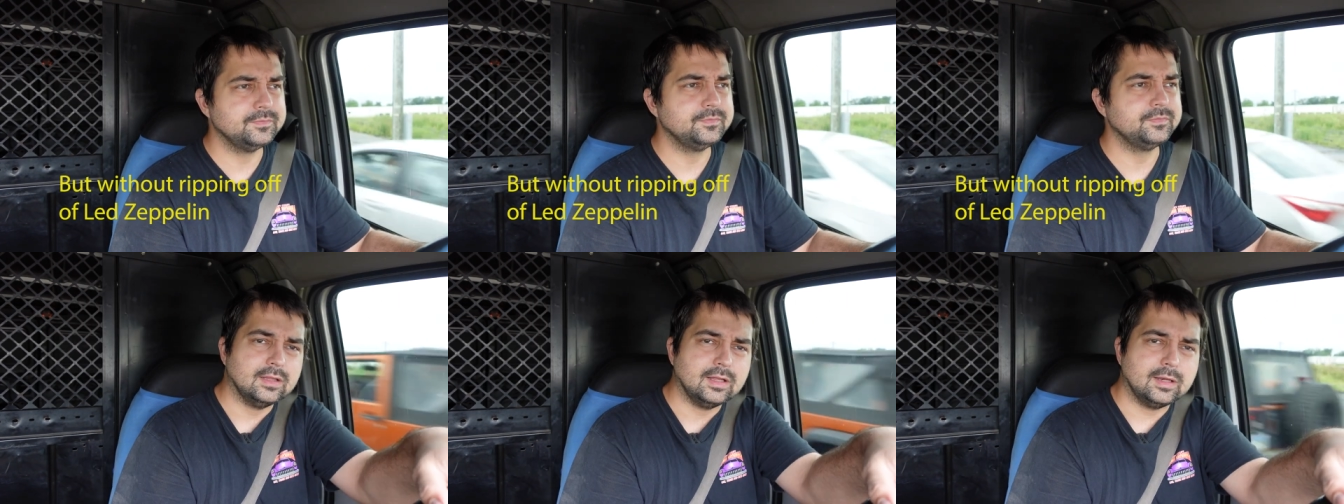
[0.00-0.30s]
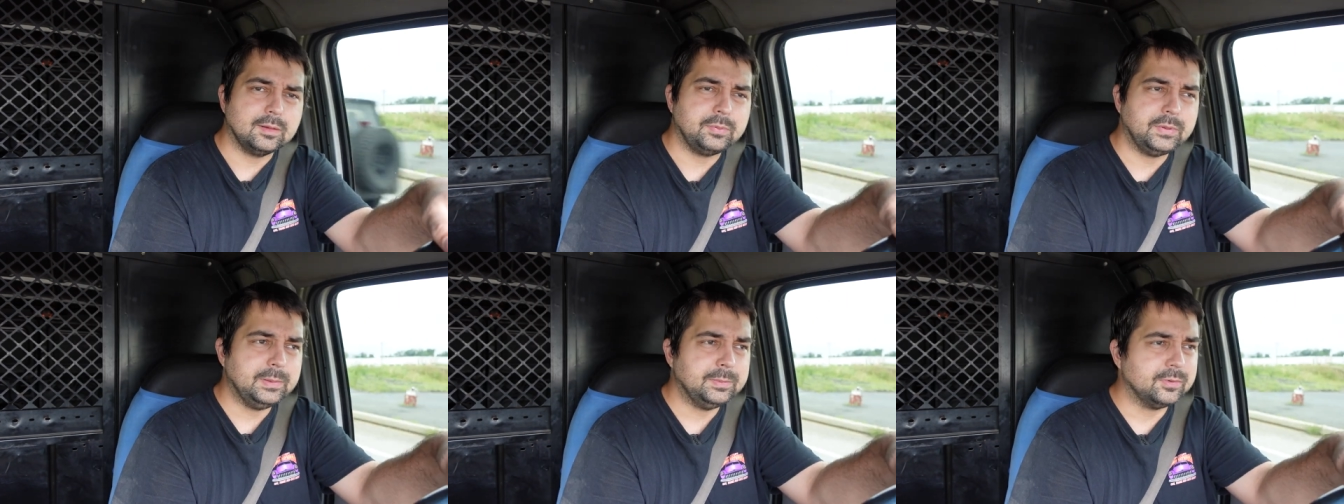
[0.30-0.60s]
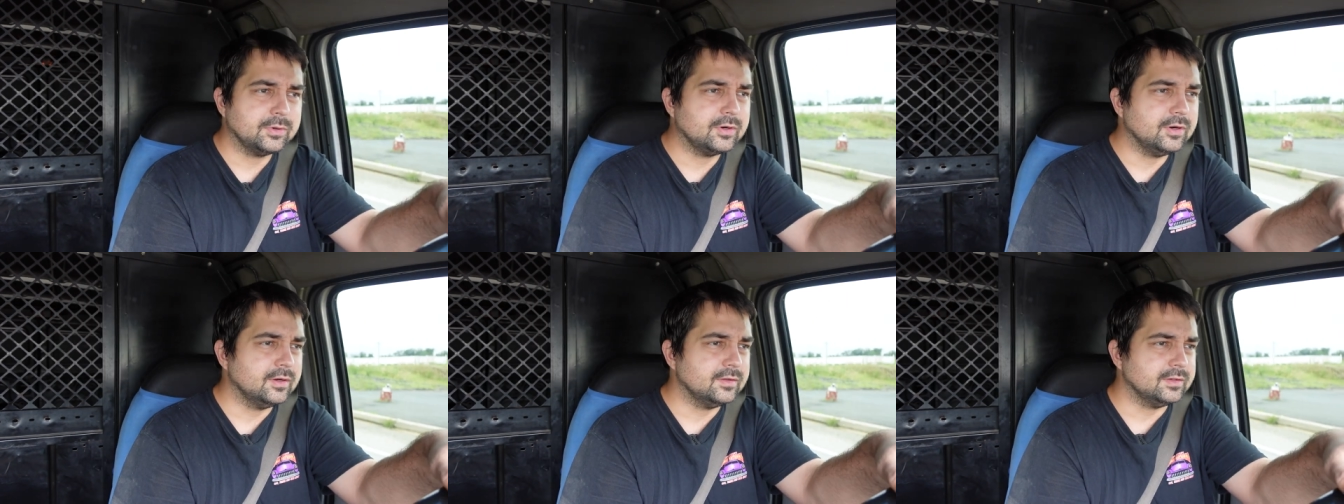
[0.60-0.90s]
A lot of
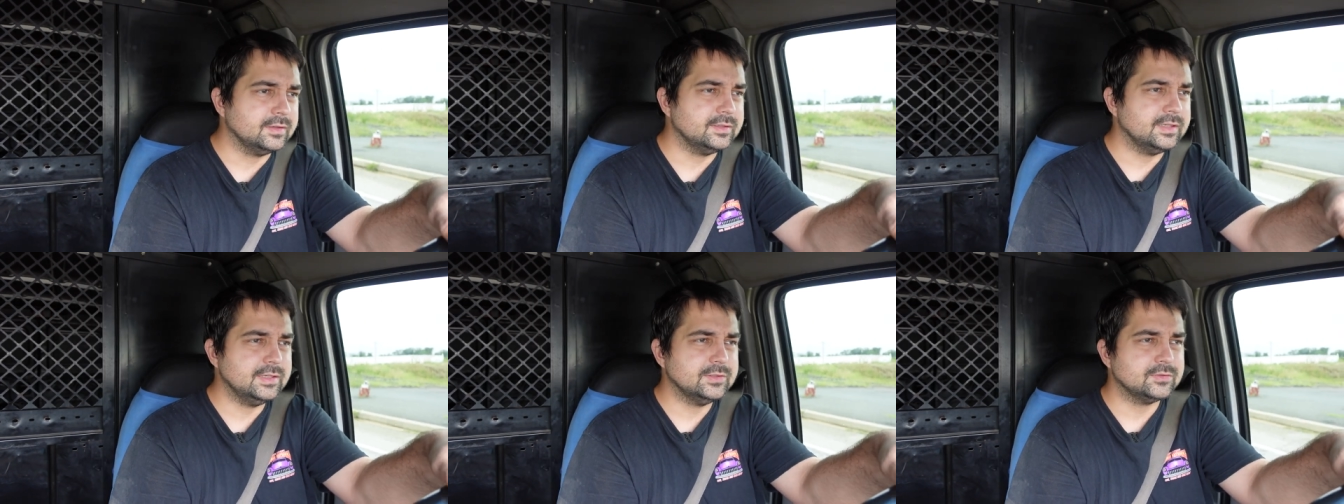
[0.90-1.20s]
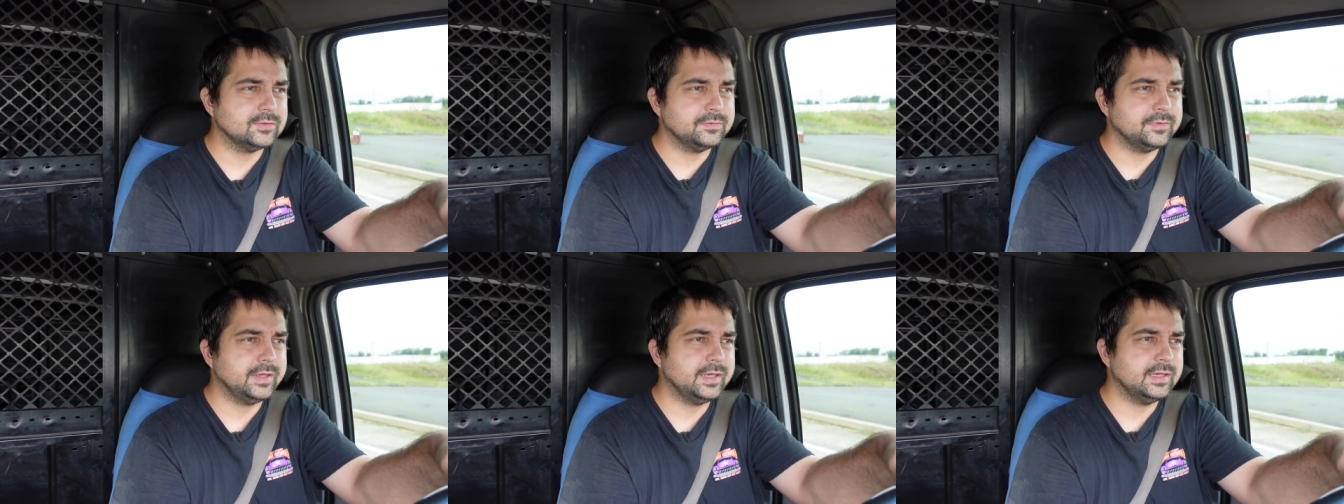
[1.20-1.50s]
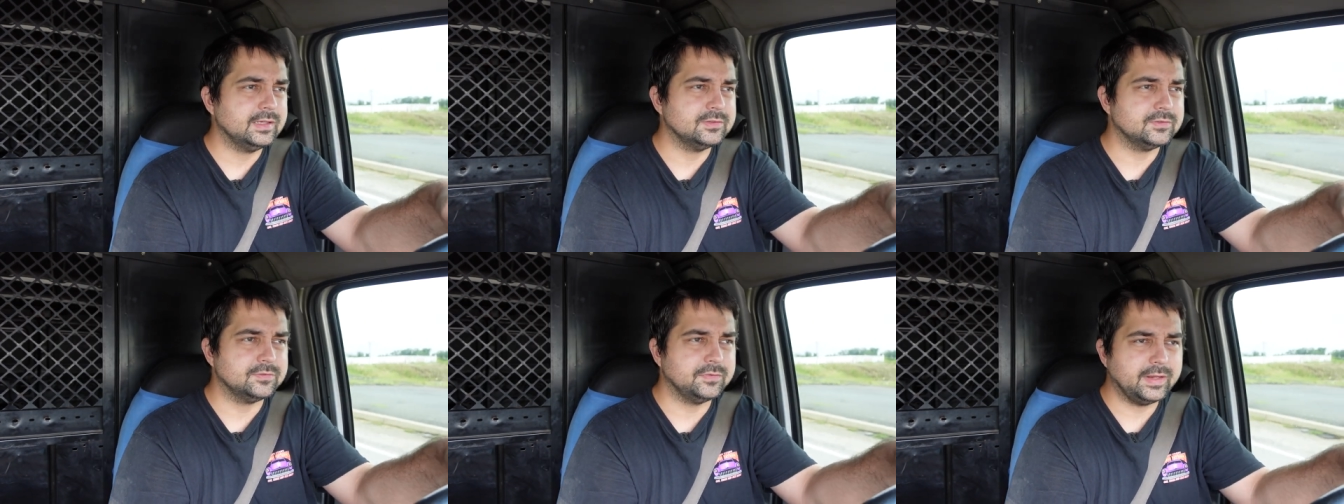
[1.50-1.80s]
people call their diesel
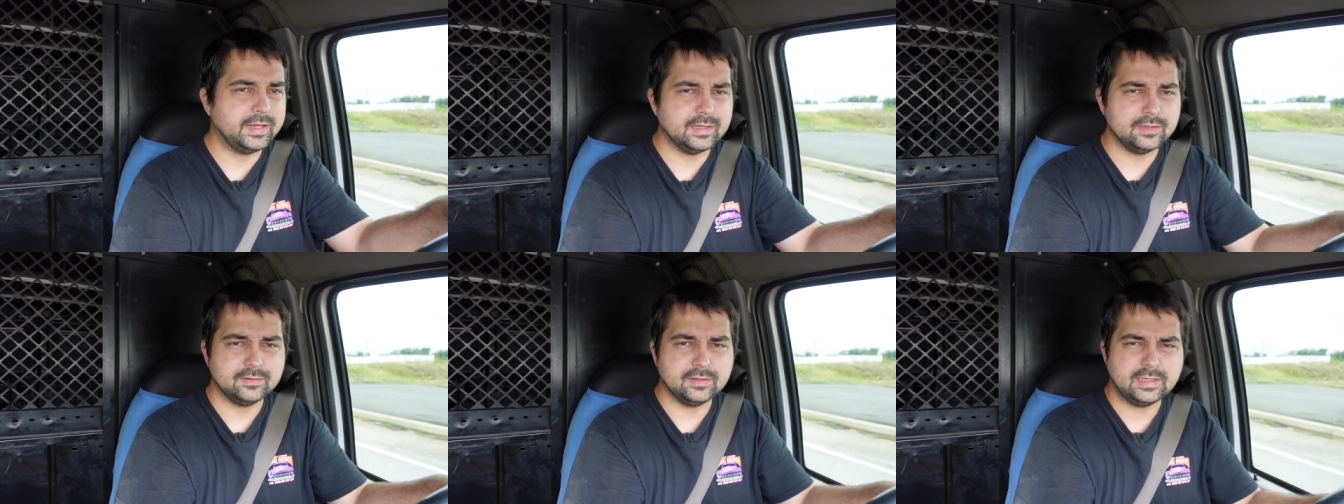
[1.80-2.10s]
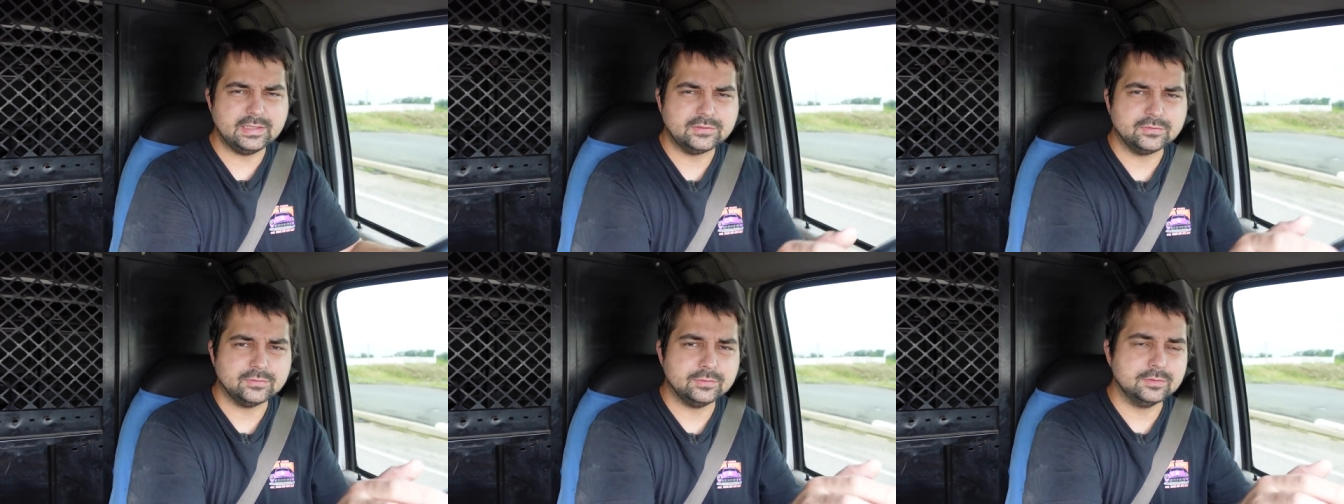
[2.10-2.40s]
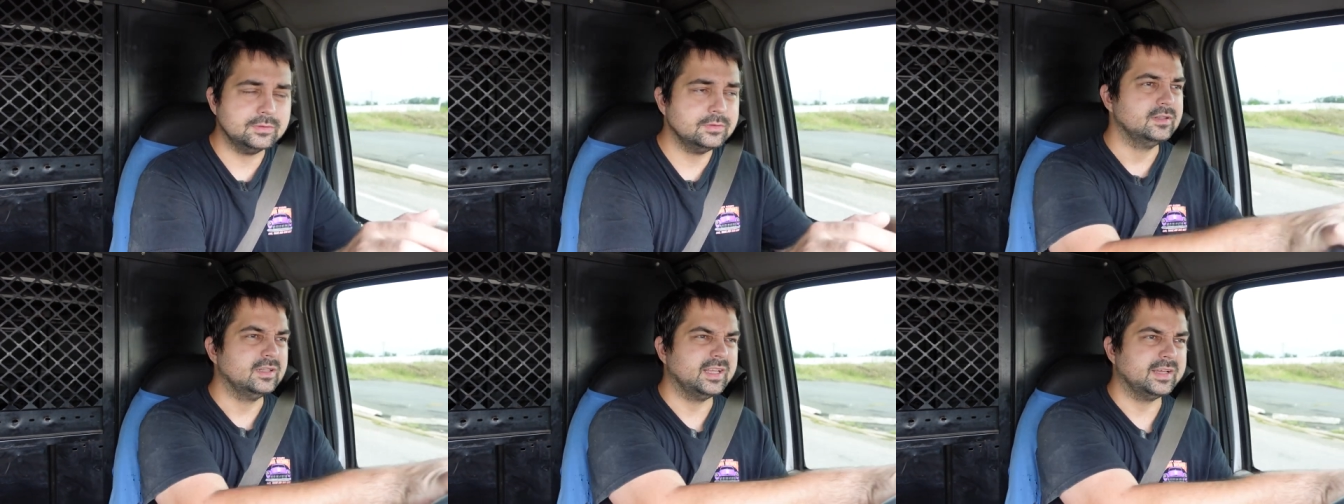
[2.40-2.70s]
vans Van Diesel,
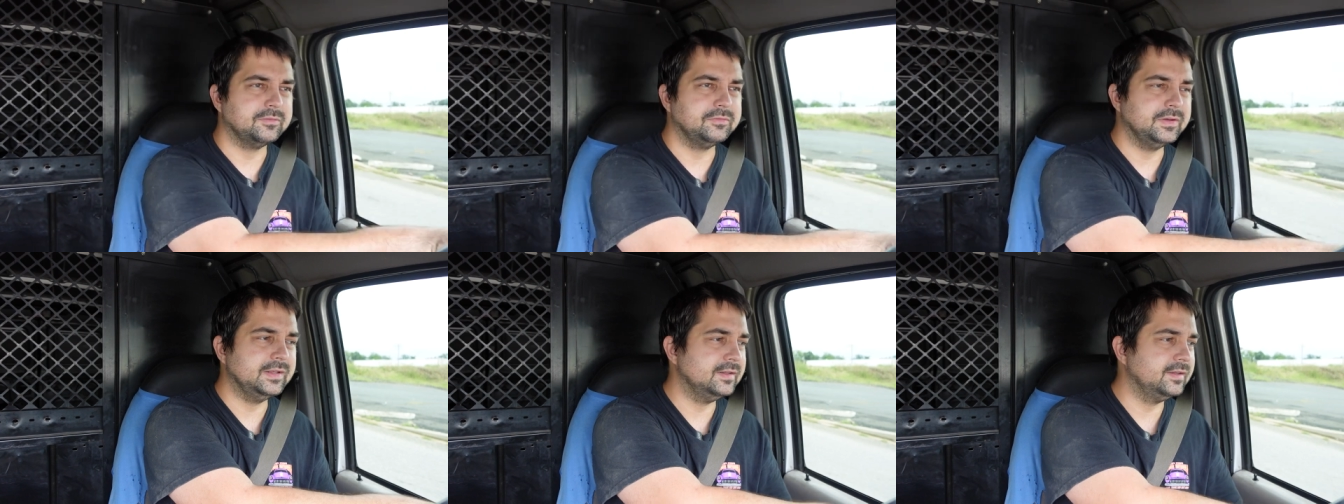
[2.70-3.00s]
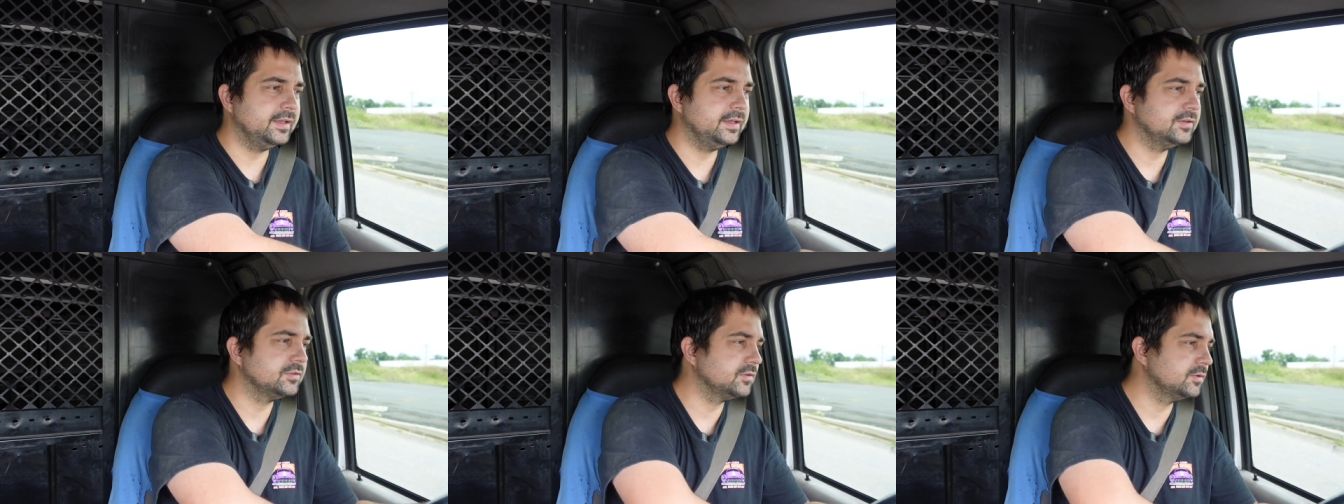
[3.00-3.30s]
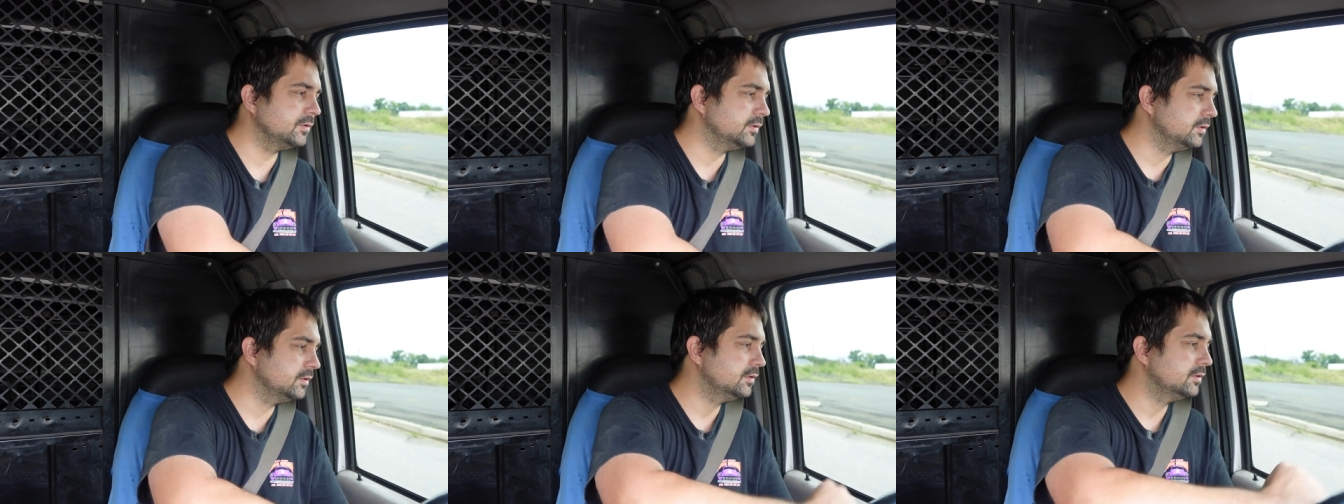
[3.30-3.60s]
like Vin Diesel,